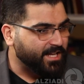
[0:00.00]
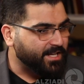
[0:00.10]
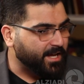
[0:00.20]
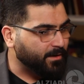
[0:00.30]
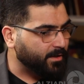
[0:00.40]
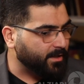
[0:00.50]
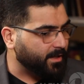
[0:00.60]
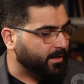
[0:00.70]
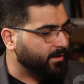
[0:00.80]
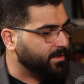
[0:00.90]
Now,
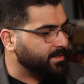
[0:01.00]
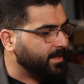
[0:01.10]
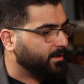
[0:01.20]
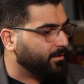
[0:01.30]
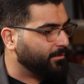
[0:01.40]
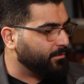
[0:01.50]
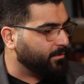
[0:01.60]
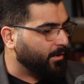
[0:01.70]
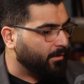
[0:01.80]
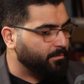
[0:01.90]
it looks like 2
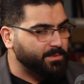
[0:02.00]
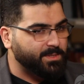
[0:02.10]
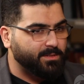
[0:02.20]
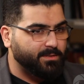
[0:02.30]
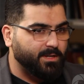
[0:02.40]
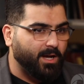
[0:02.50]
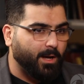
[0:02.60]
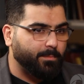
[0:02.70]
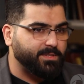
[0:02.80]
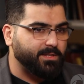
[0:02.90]
domes
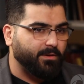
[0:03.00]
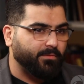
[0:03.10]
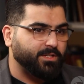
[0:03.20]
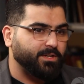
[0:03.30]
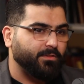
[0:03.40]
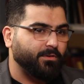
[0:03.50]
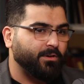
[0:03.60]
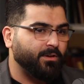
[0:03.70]
opposite of each other.